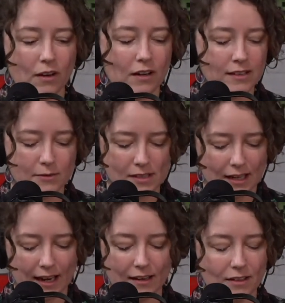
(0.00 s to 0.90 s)
because I was
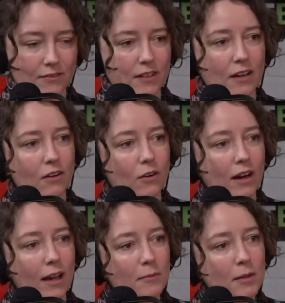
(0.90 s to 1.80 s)
like, I don't even know who I
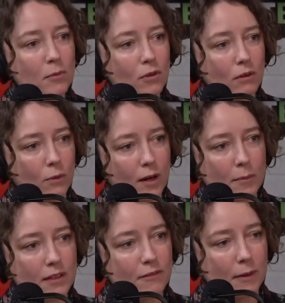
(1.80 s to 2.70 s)
am anymore or what I
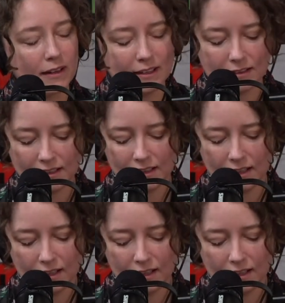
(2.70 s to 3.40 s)
believe on anything.